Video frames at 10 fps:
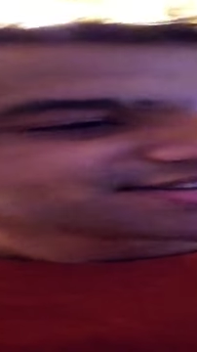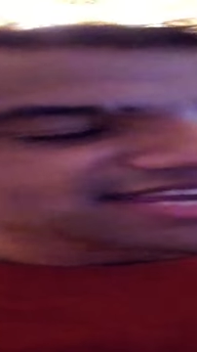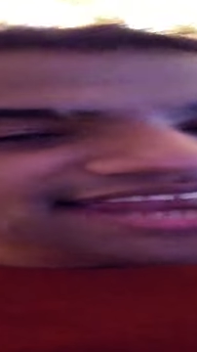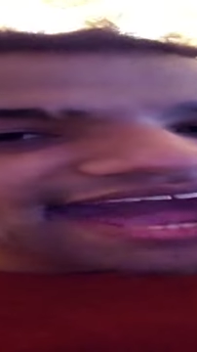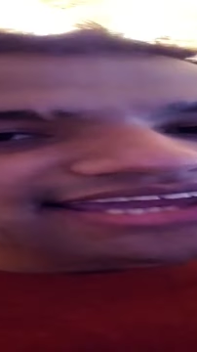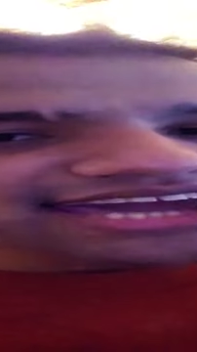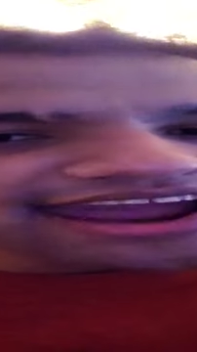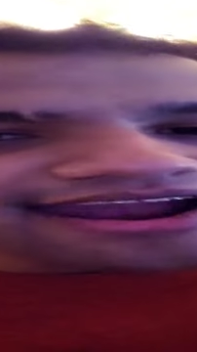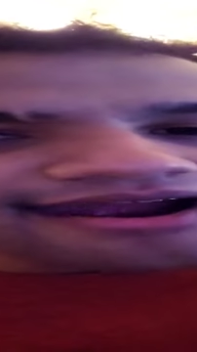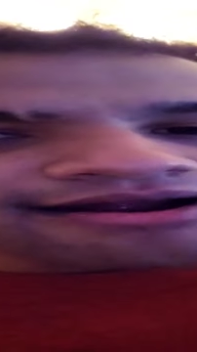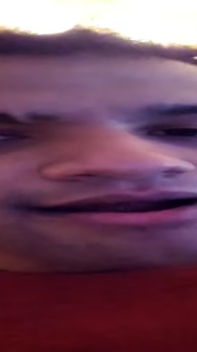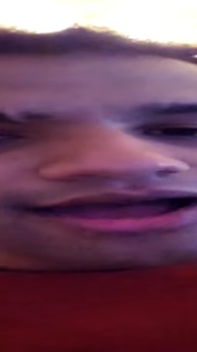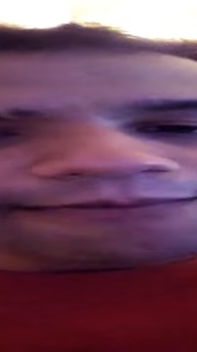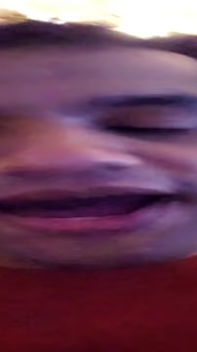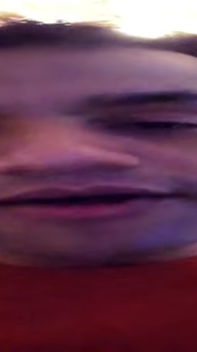Do you not care
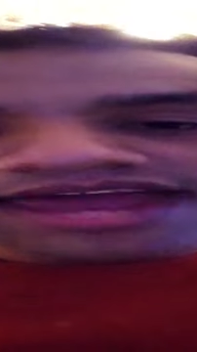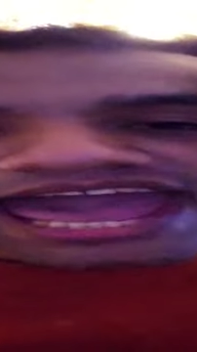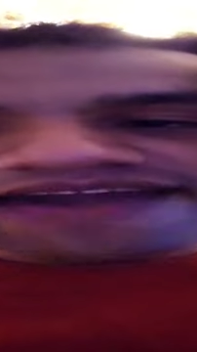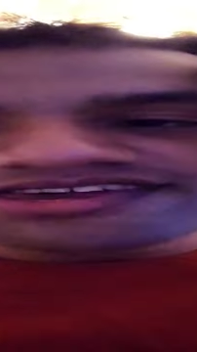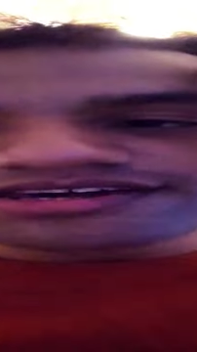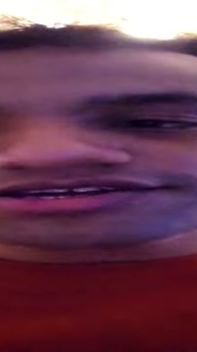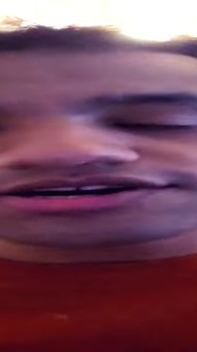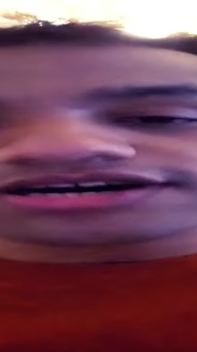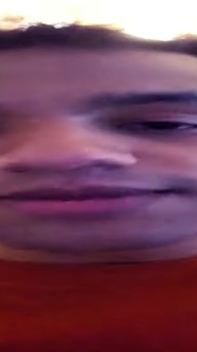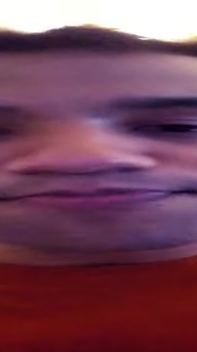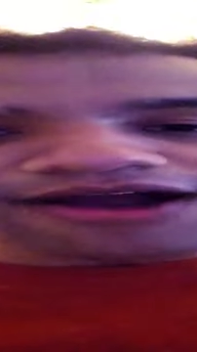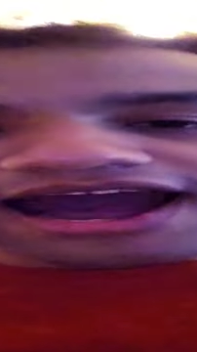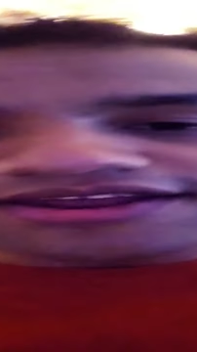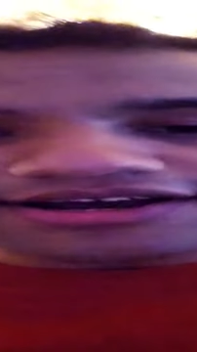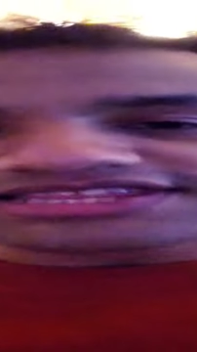about having a good
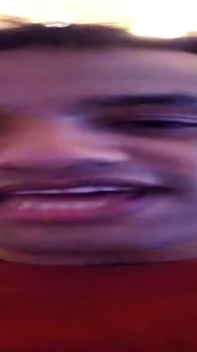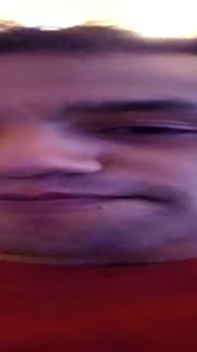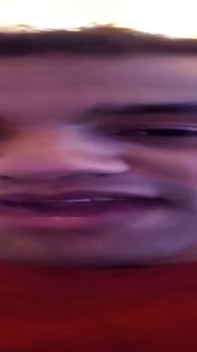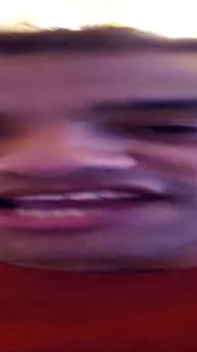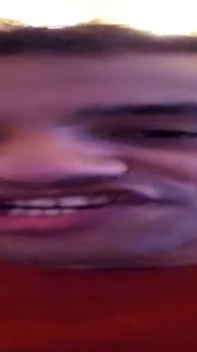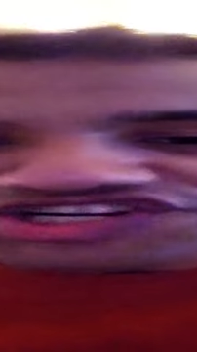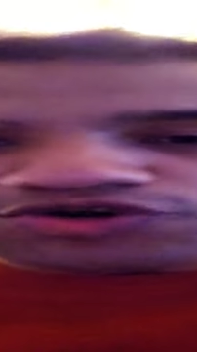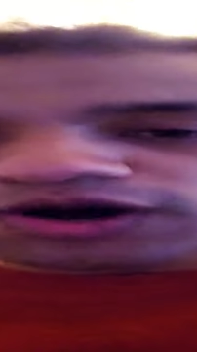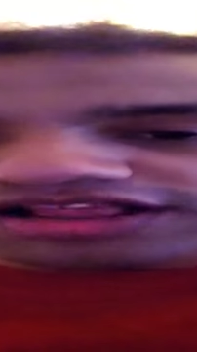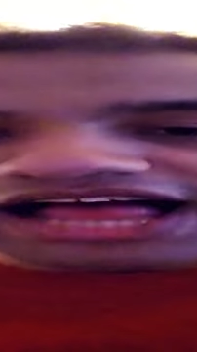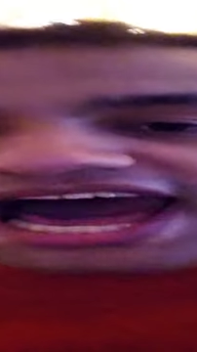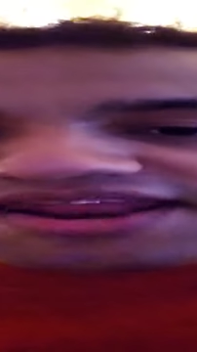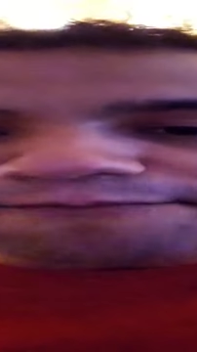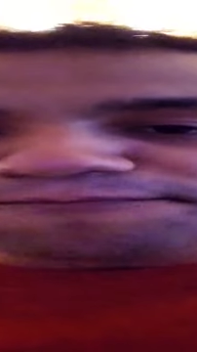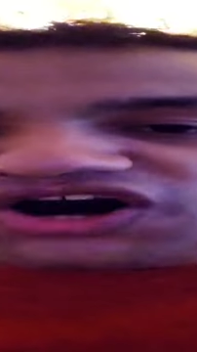product that makes you a
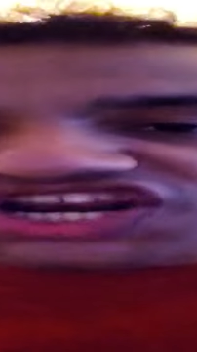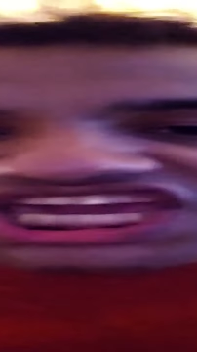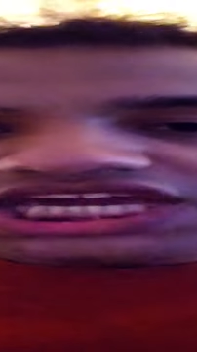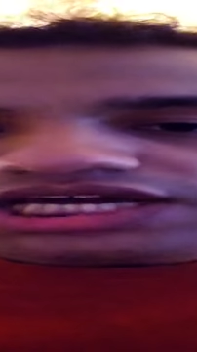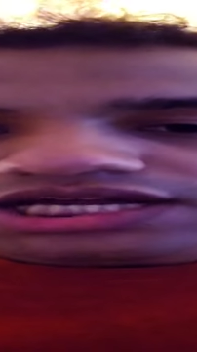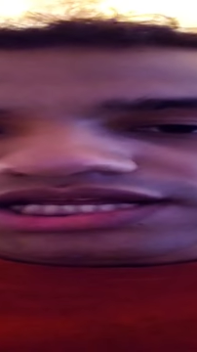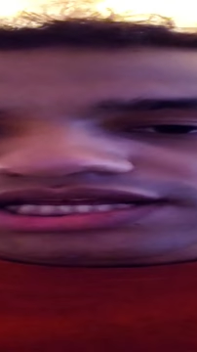lot of money?